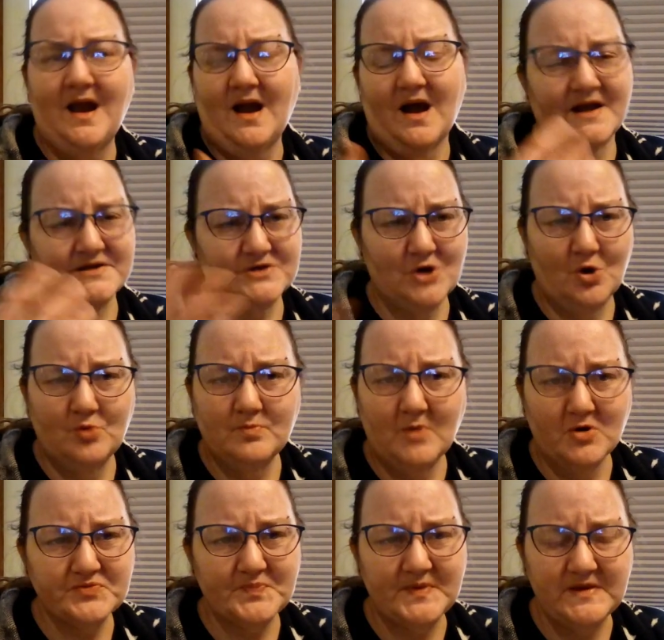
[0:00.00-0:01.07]
I know
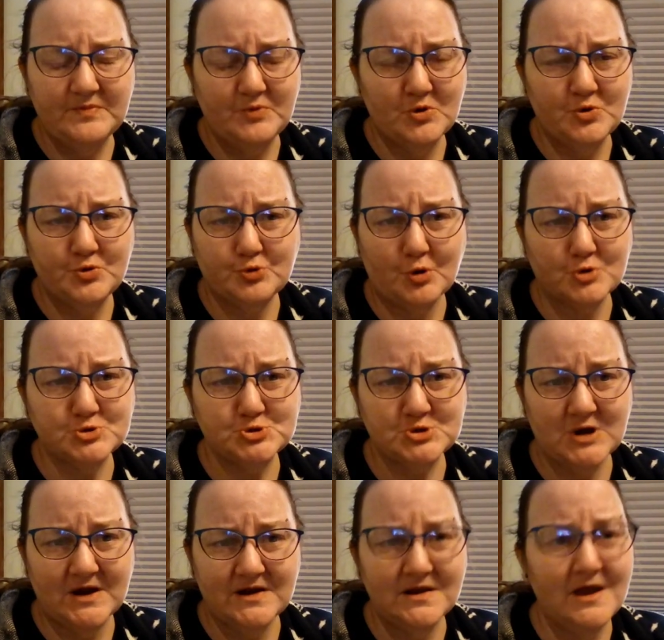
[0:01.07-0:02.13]
most people who
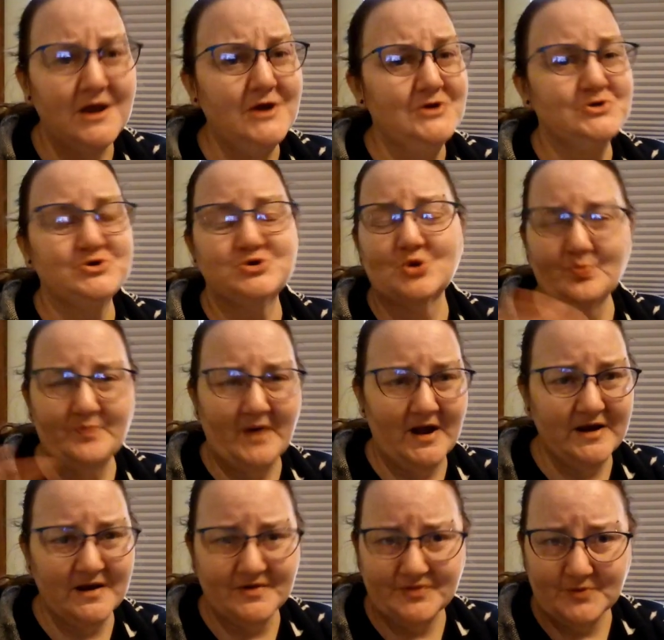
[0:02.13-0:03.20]
crochet don't buy
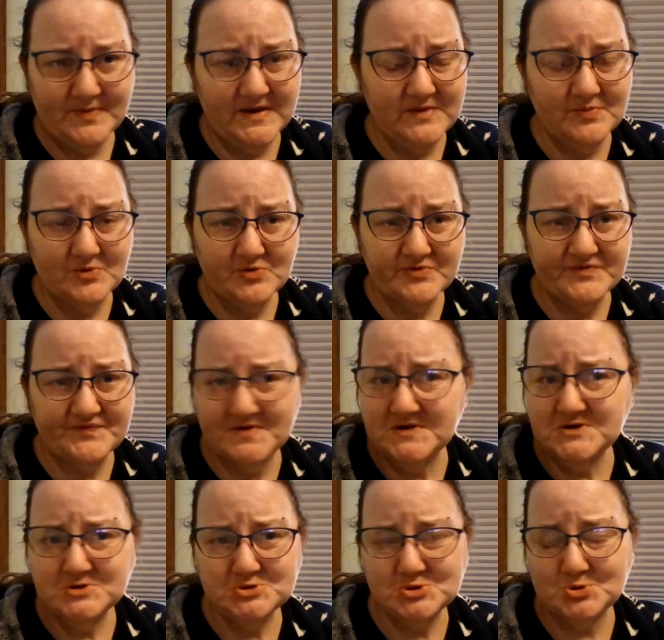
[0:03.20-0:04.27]
other people's
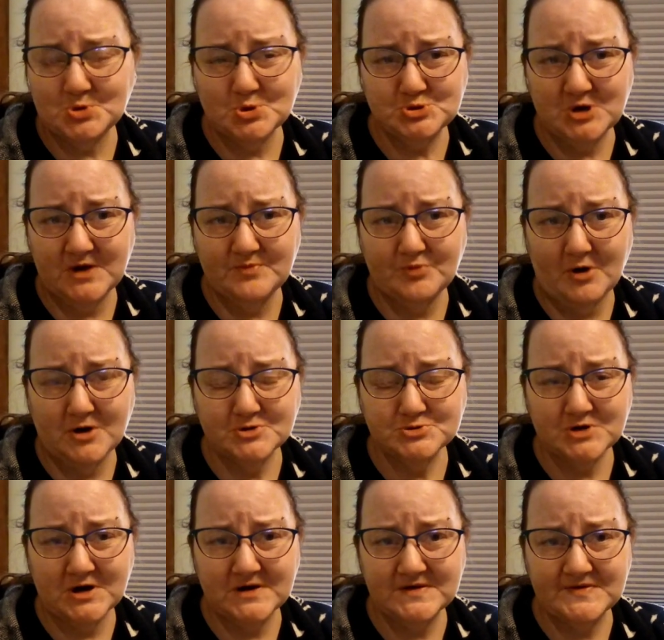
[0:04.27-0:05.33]
finished crochet
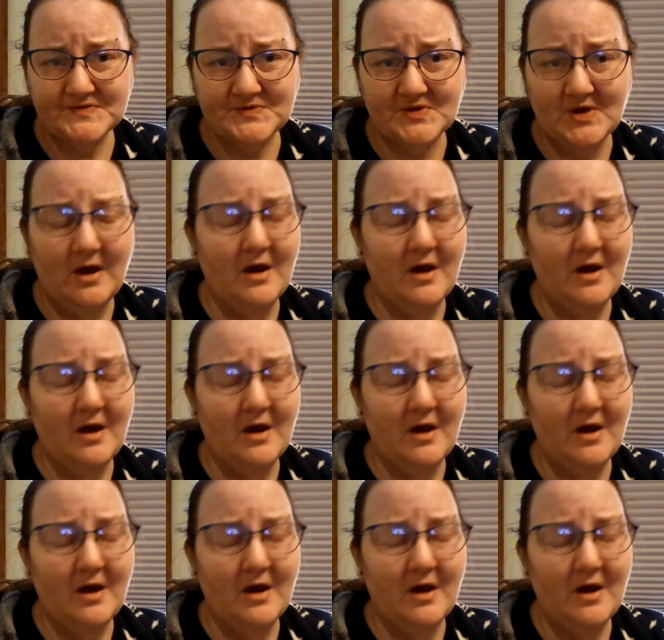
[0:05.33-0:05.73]
projects,